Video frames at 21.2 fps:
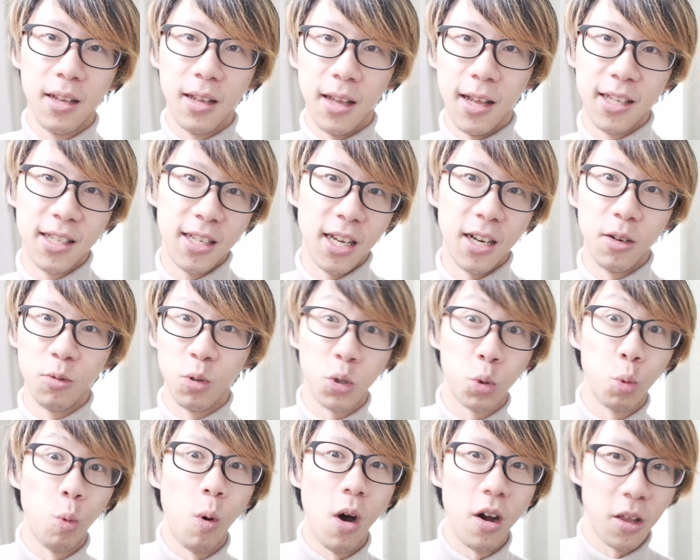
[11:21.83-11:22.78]
instead of
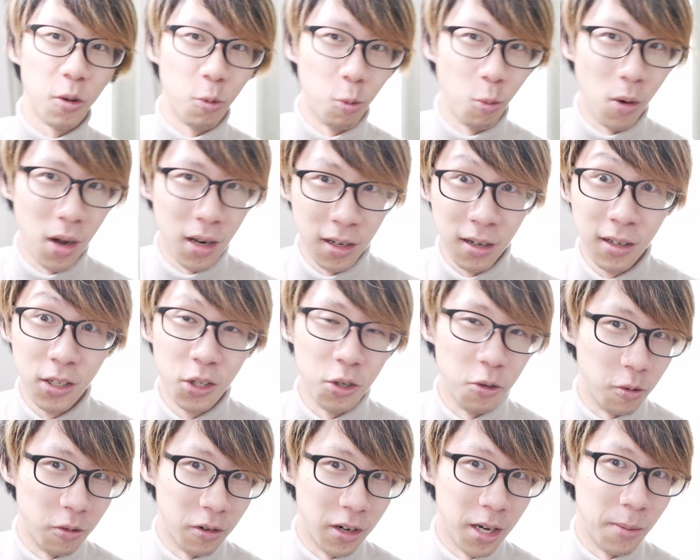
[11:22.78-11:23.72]
just walking 1,
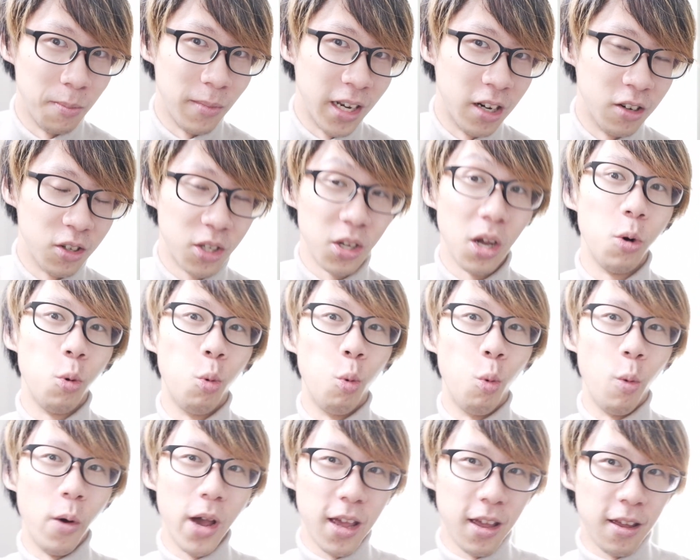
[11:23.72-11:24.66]
2, 3 meters
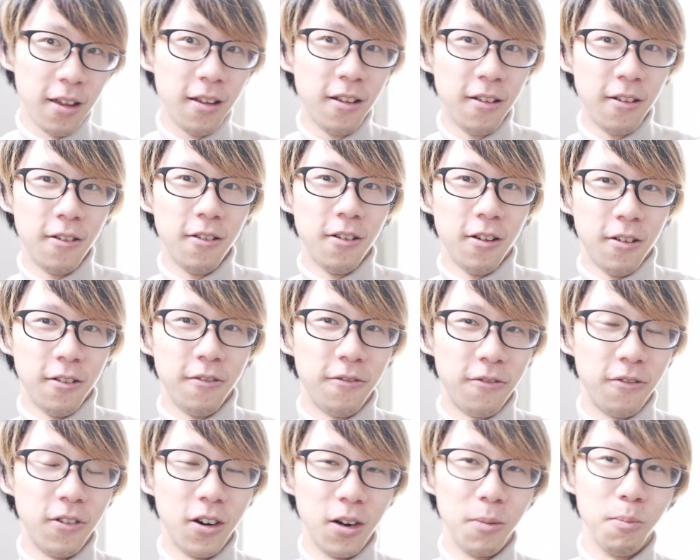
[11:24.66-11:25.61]
away
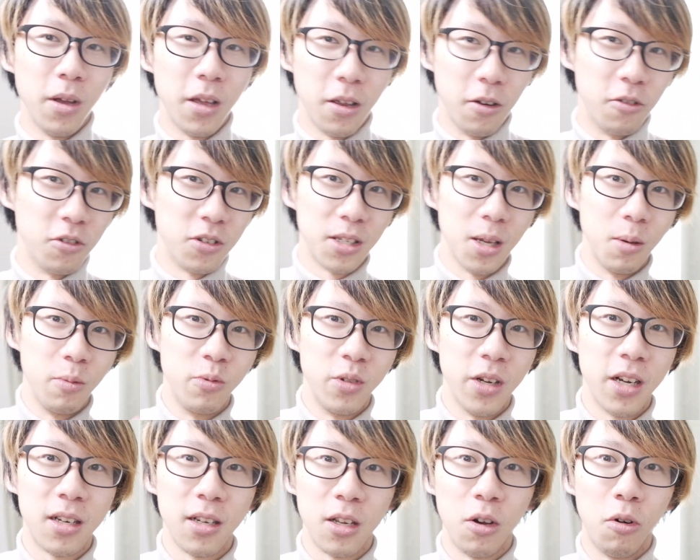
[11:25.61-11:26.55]
from your
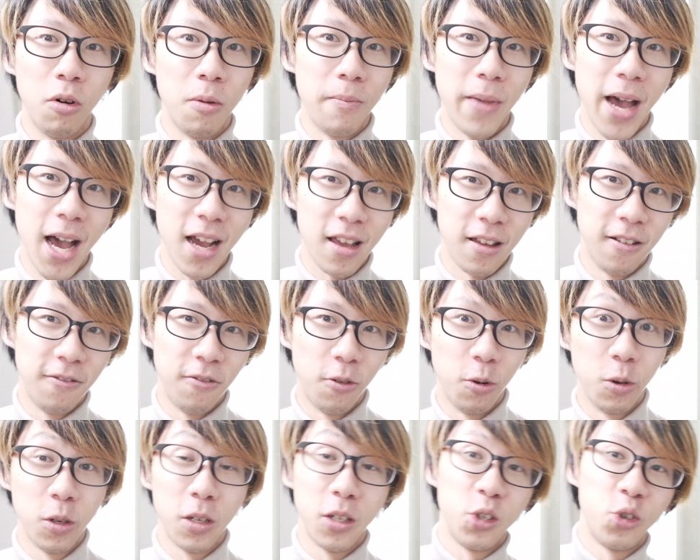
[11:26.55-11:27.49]
subject, going back and
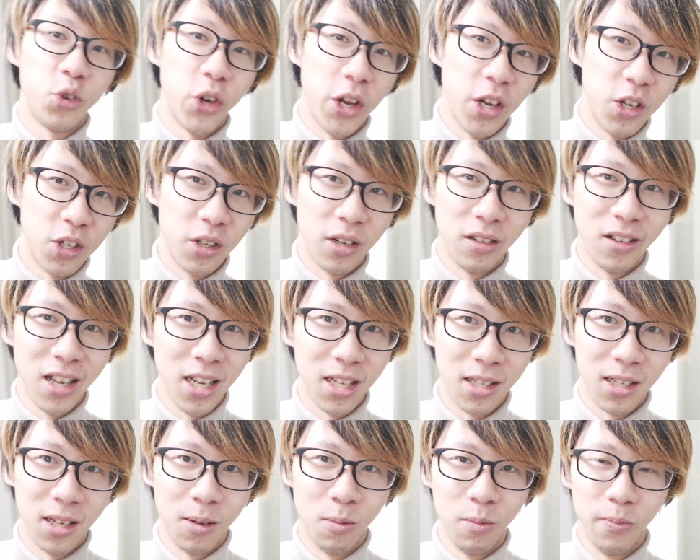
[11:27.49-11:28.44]
forth, change the
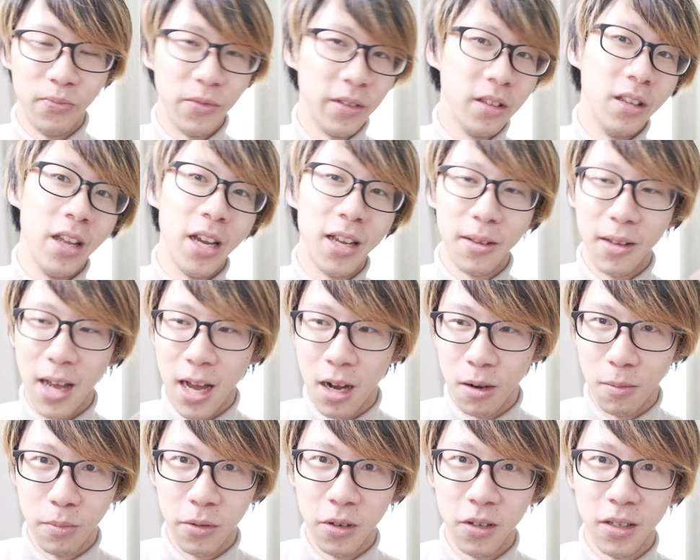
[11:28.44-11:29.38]
light
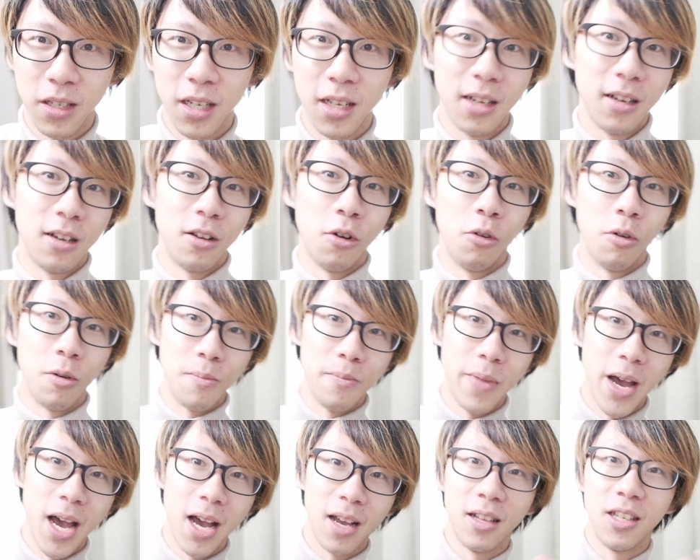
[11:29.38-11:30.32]
output, going
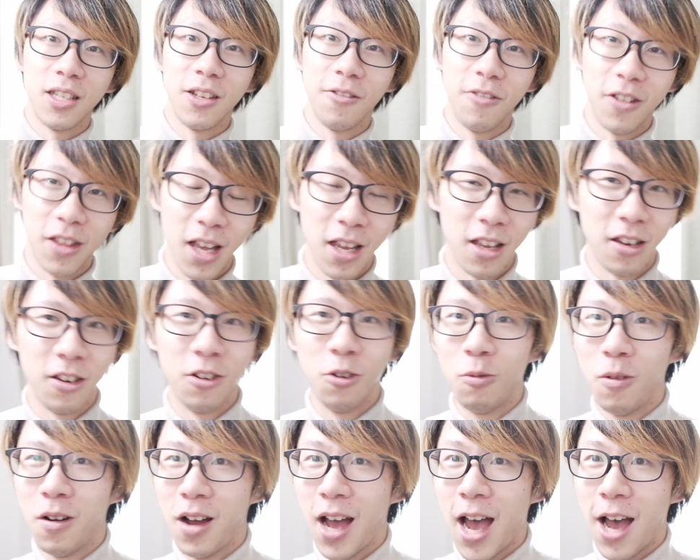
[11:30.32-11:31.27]
back and stuff like that. You
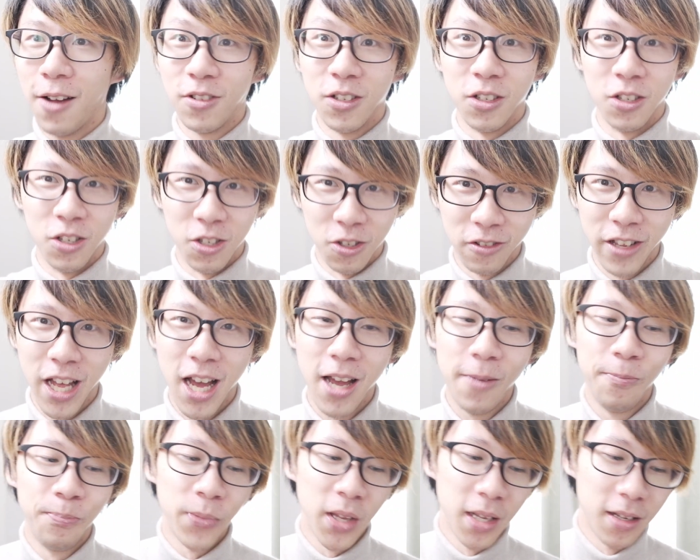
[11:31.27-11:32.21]
don't have to do
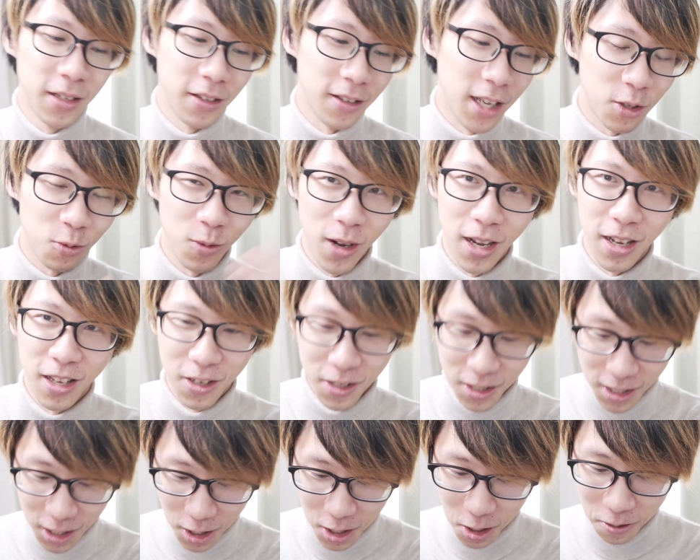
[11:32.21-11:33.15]
that. So that's why I
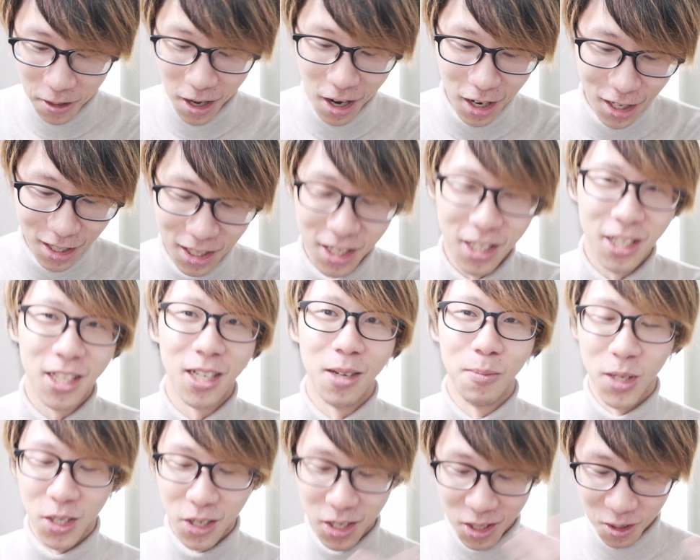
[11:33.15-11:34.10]
use the Godox
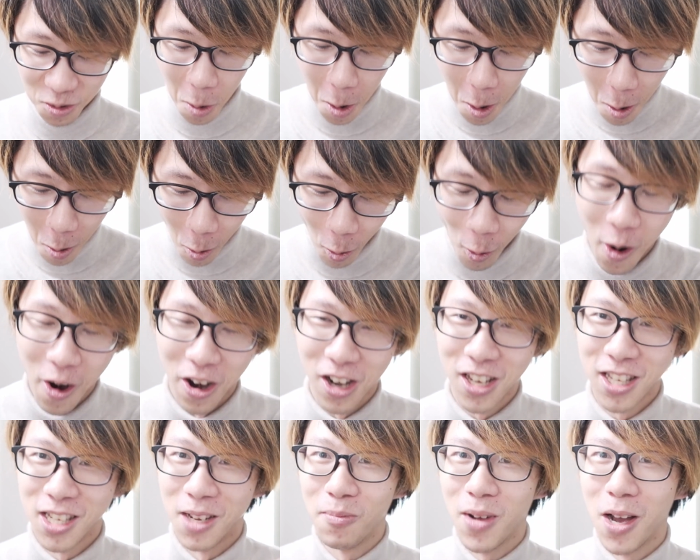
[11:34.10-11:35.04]
system. It just
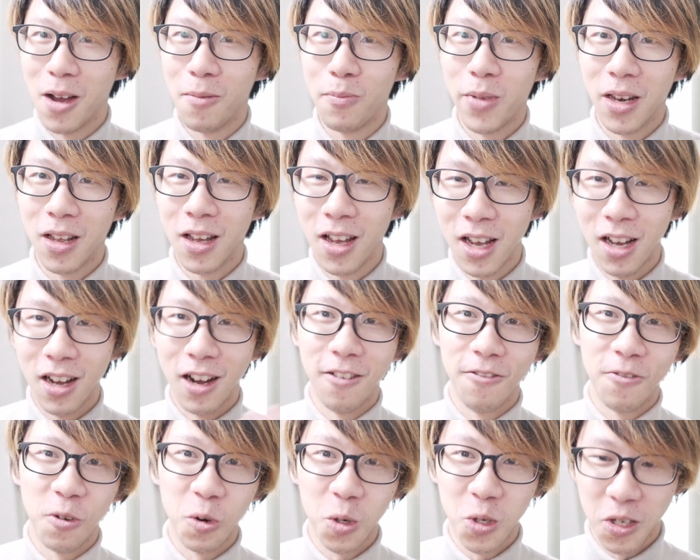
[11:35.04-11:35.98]
works in my opinion.
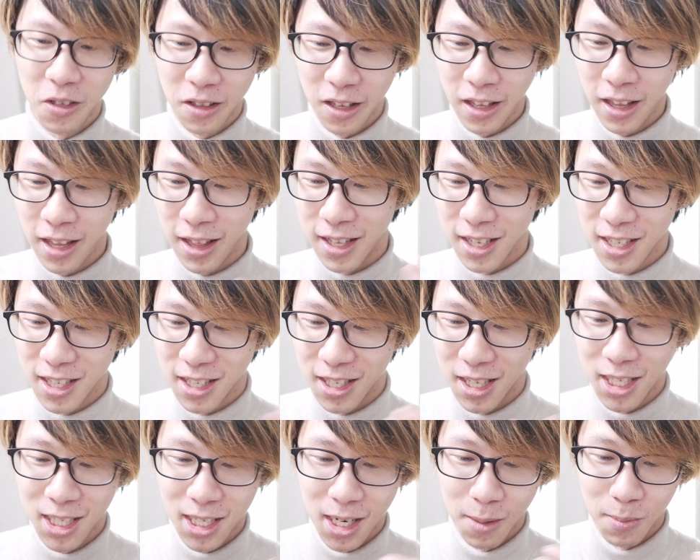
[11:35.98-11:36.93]
Unfortunately, this
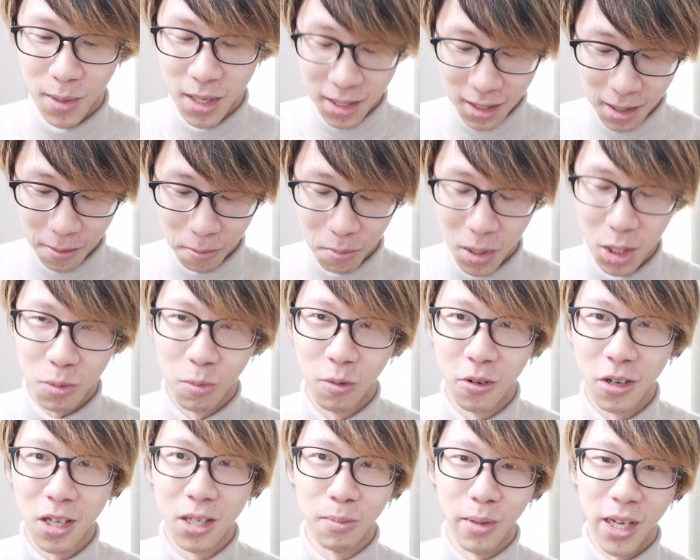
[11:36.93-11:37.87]
system is much
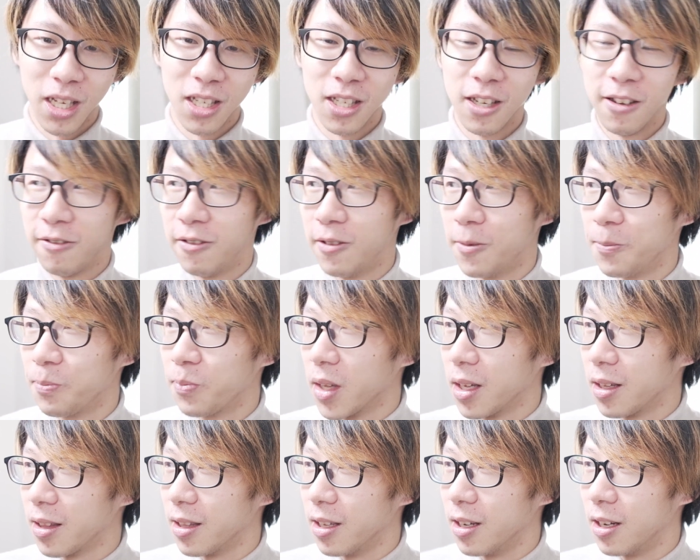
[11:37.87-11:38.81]
more expensive.
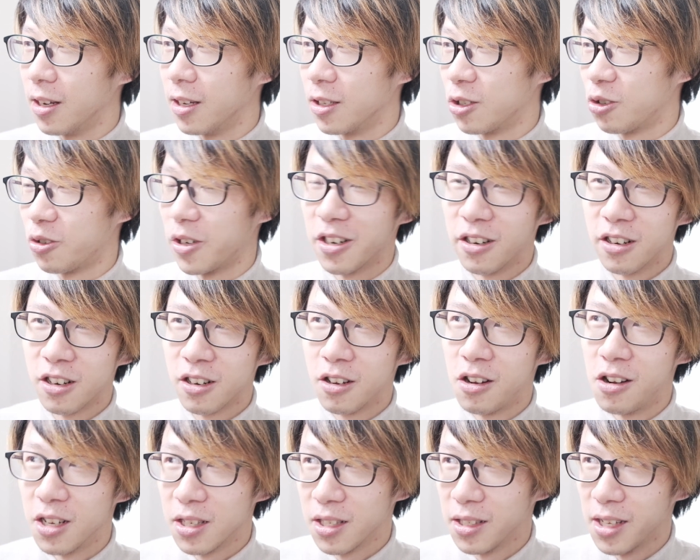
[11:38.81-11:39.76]
The trigger
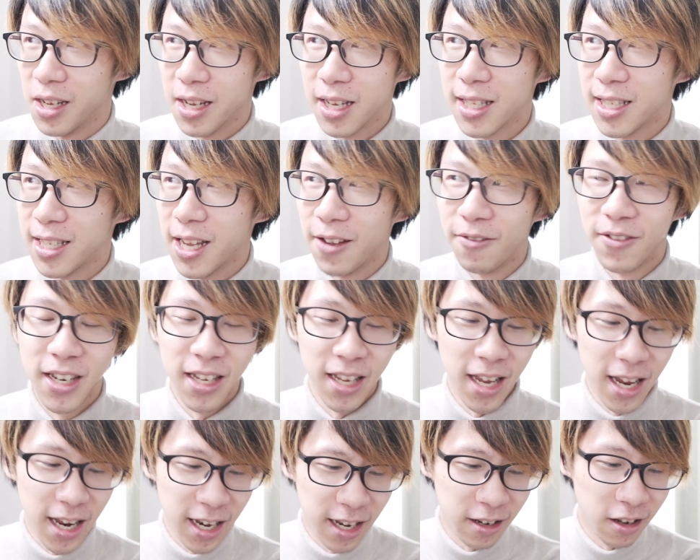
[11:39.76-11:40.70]
costs like
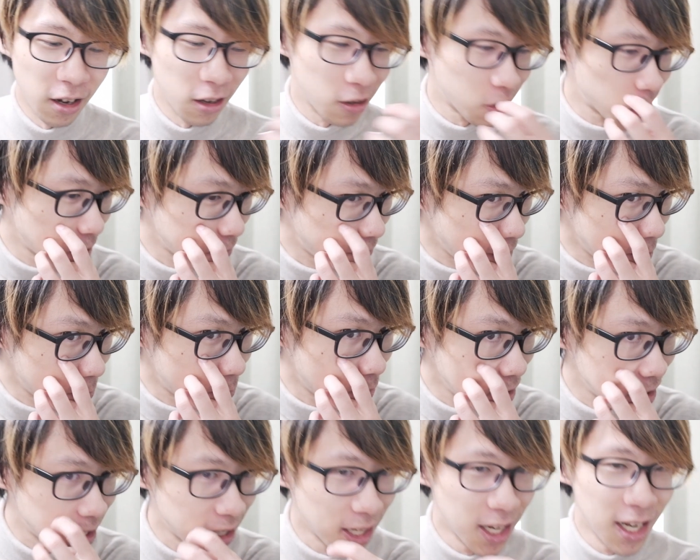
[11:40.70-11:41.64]
$70–$80 if I'm
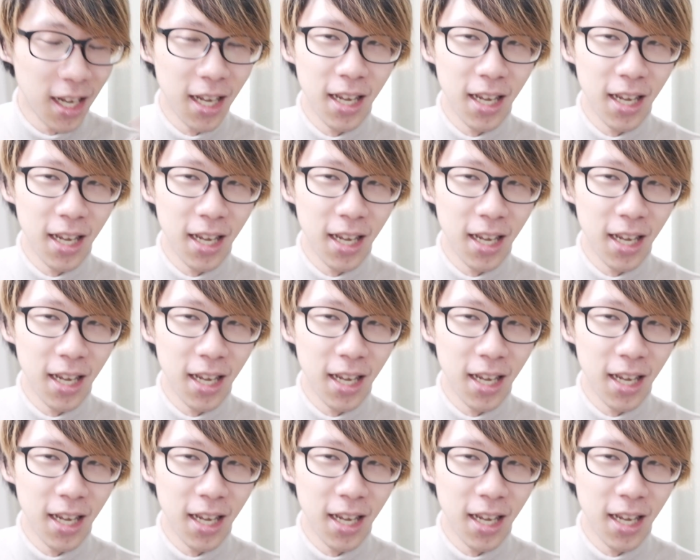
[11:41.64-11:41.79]
right.